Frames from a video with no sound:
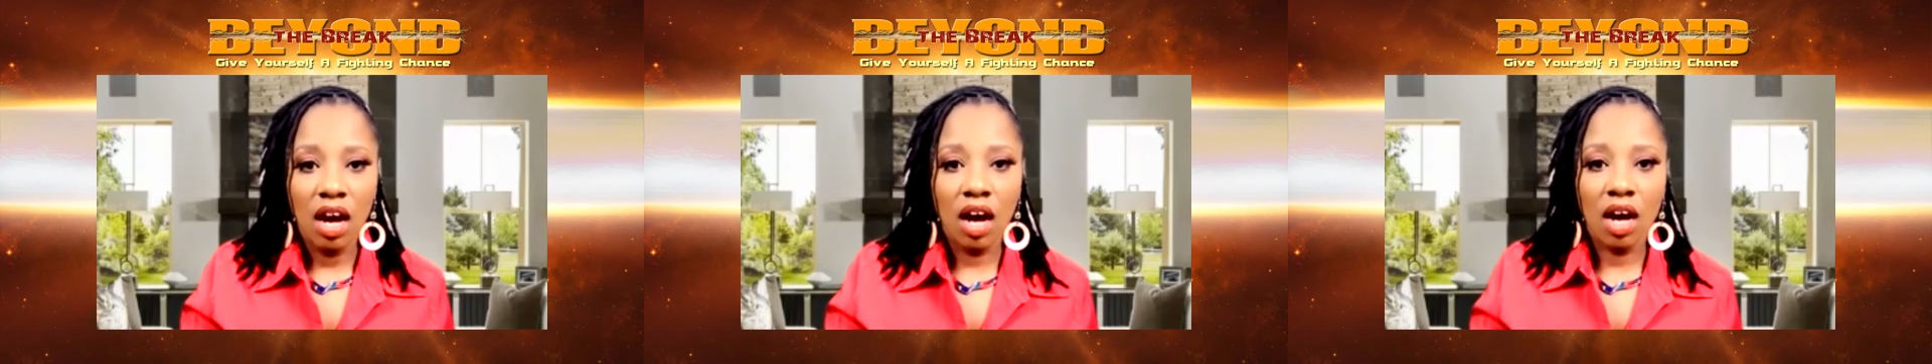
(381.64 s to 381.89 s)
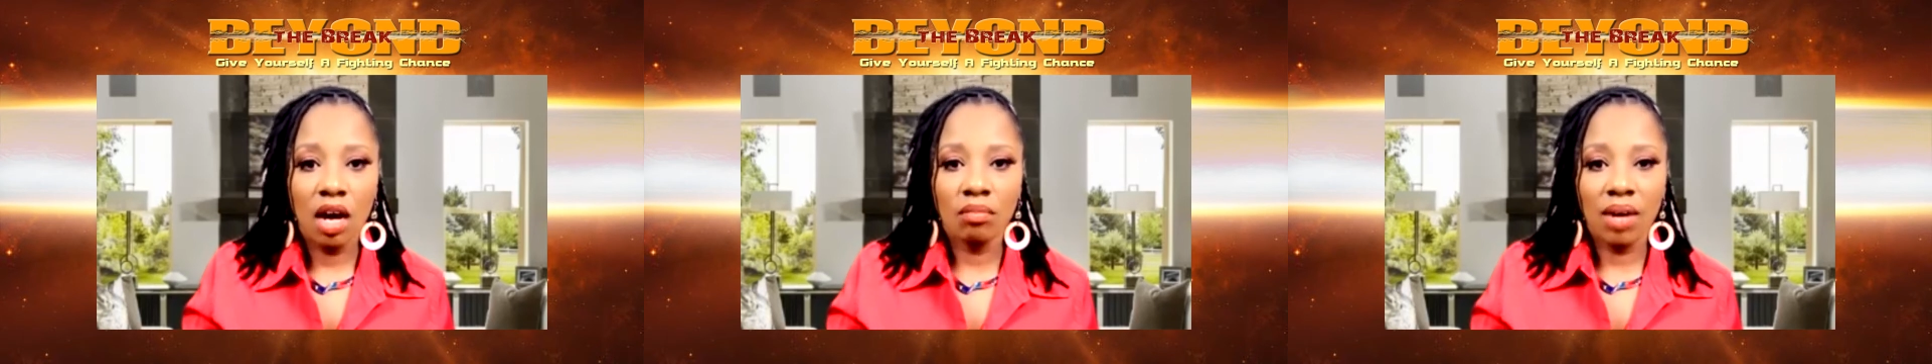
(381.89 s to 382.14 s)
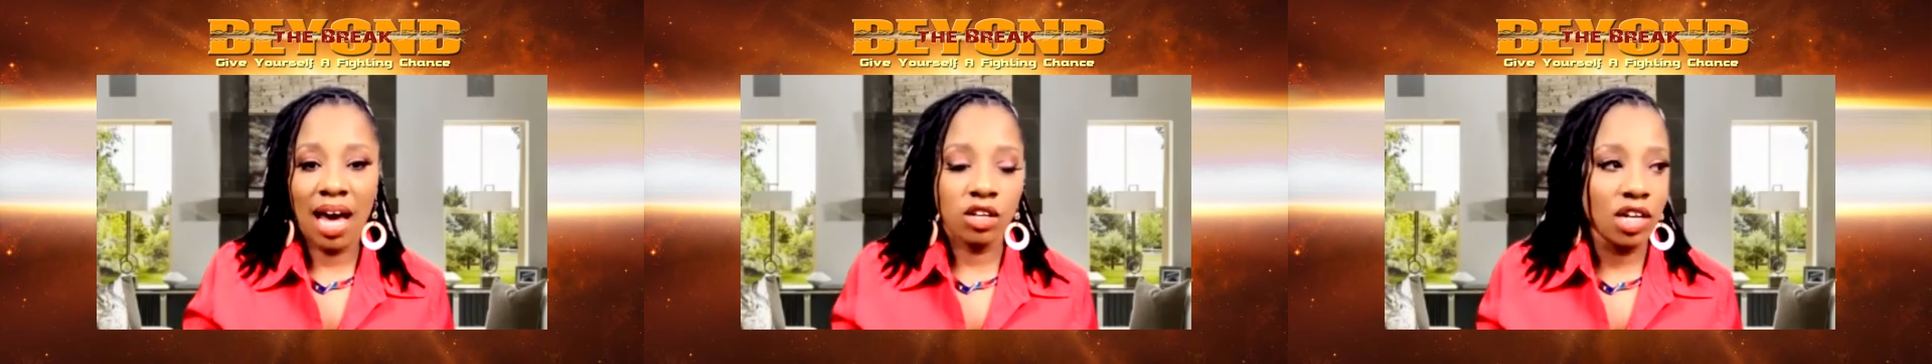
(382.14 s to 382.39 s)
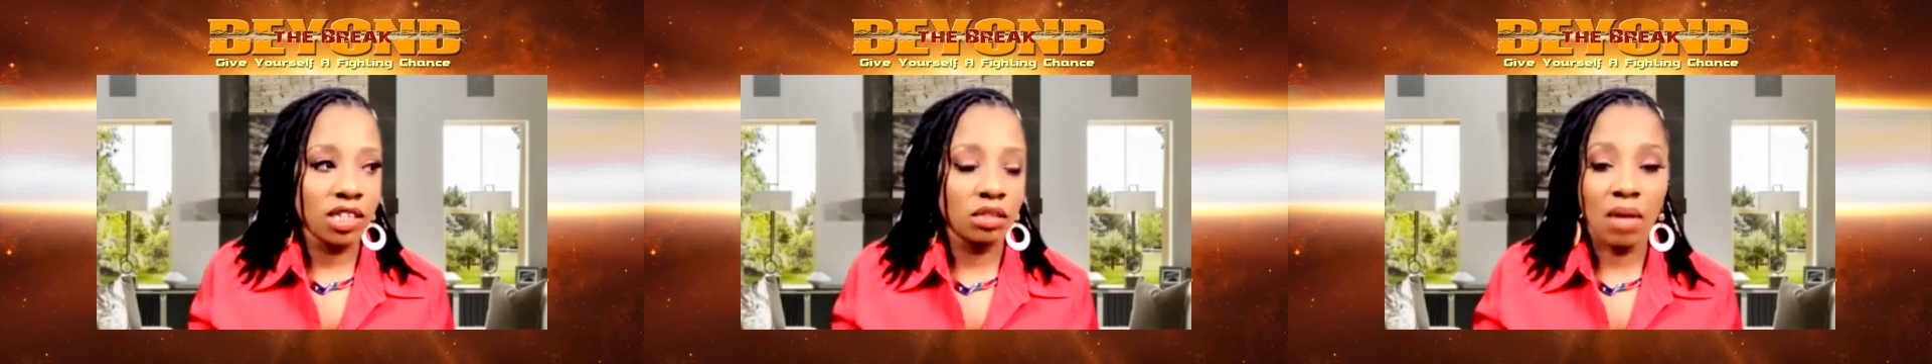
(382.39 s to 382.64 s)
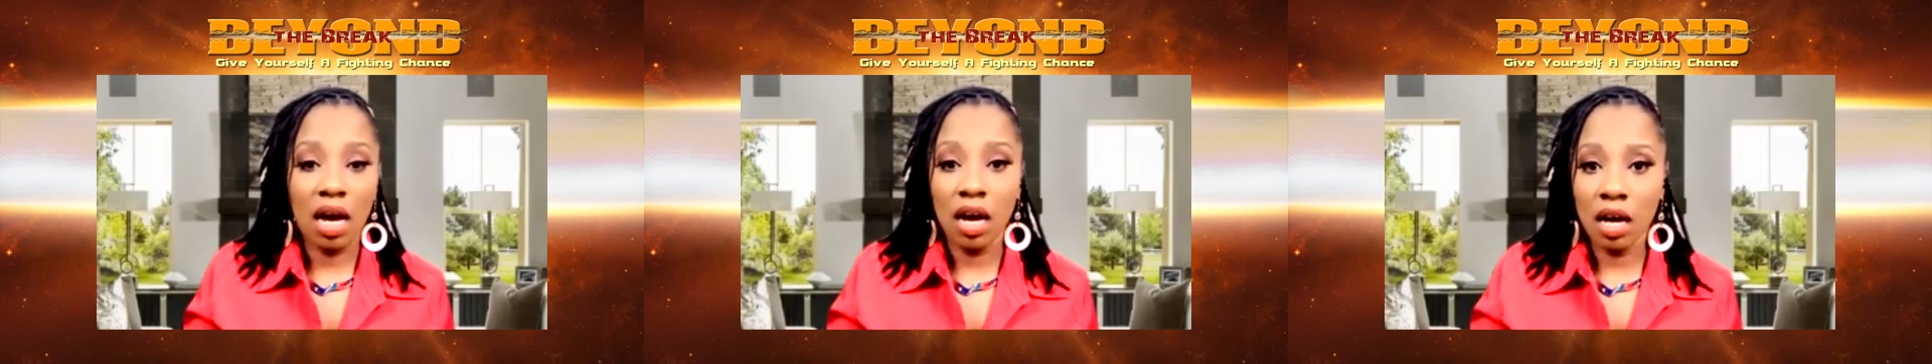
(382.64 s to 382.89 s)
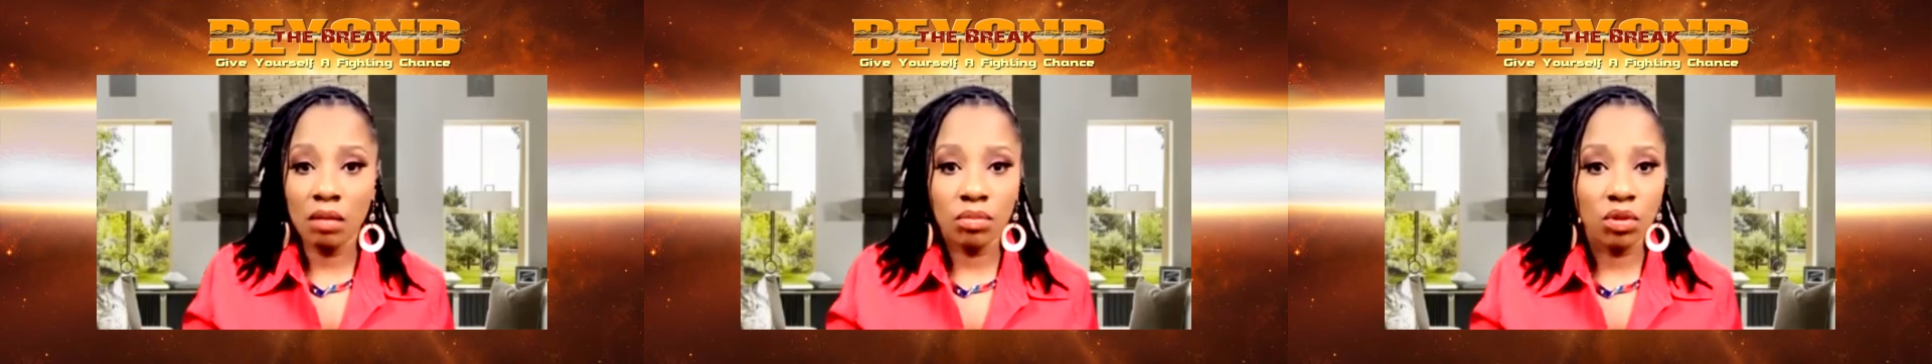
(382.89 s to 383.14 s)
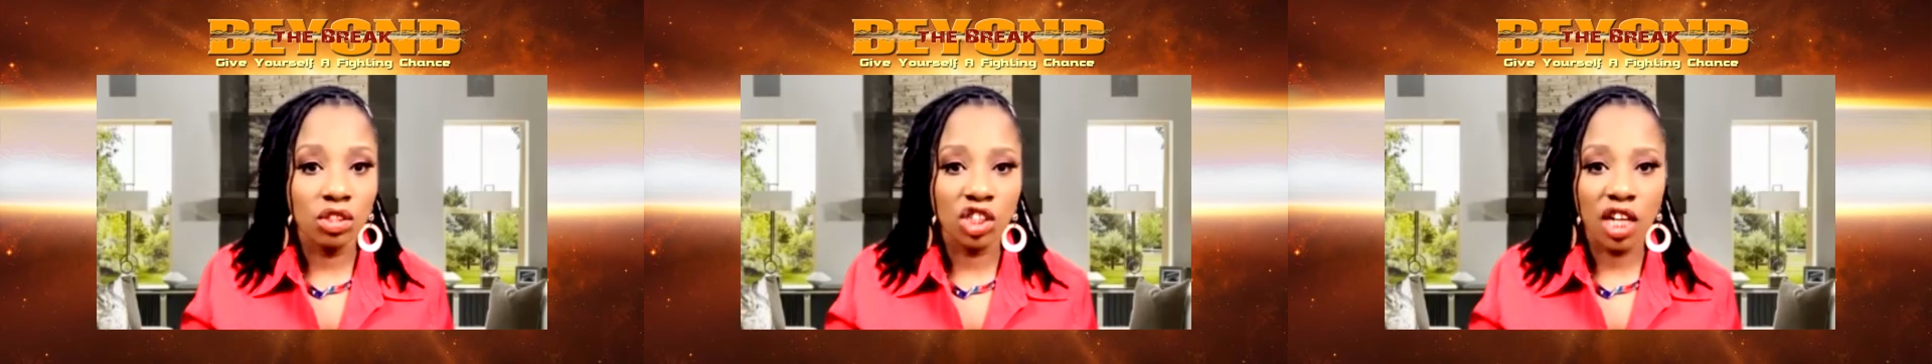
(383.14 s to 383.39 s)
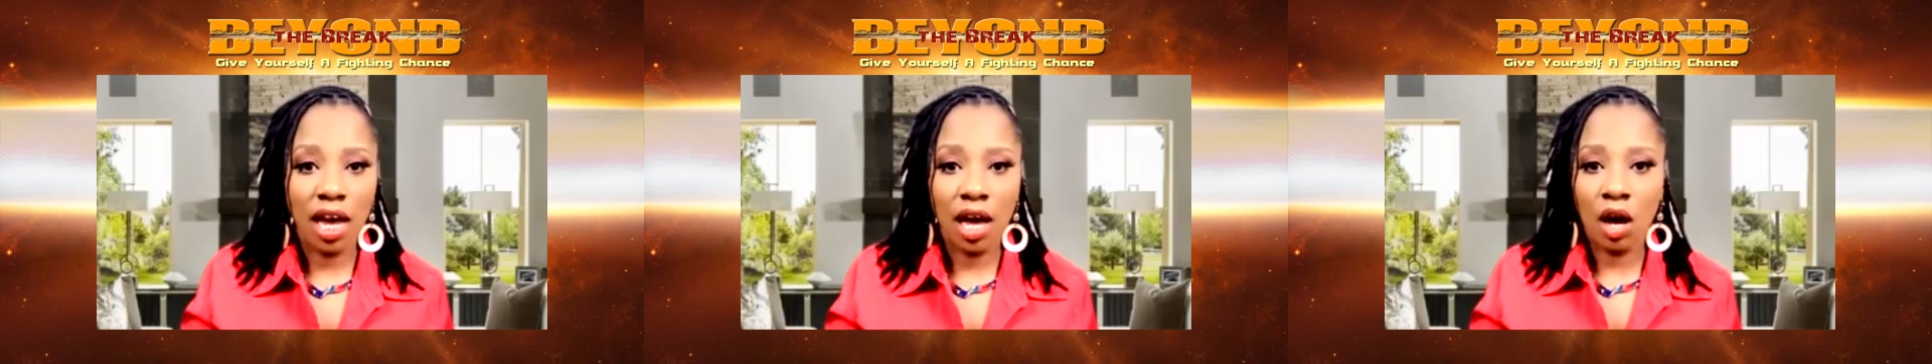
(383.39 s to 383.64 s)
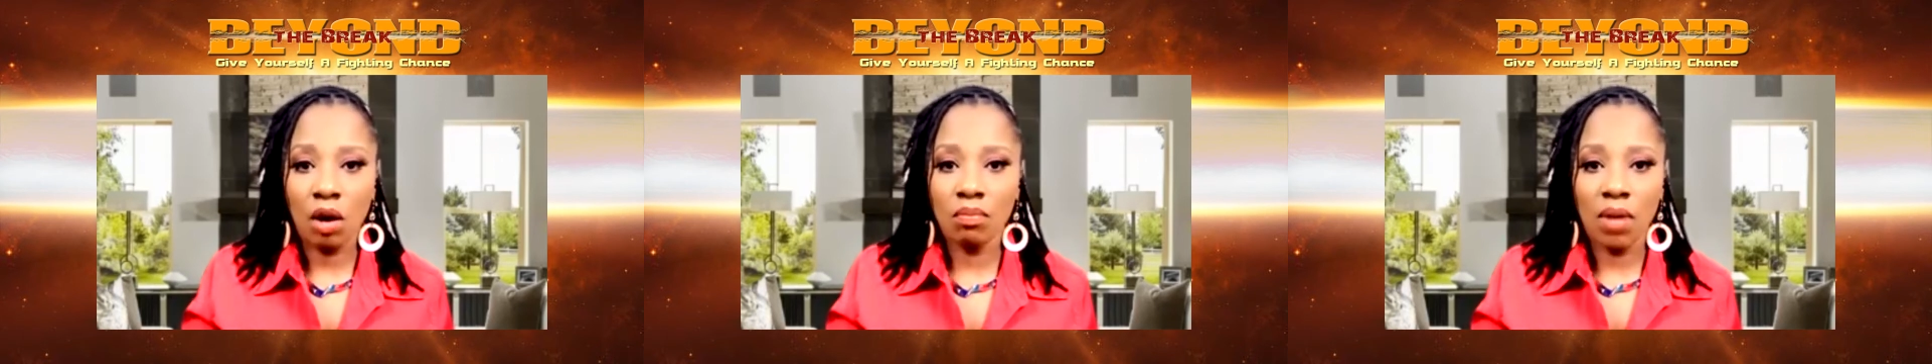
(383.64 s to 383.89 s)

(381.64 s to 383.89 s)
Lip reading: I lost my unborn child,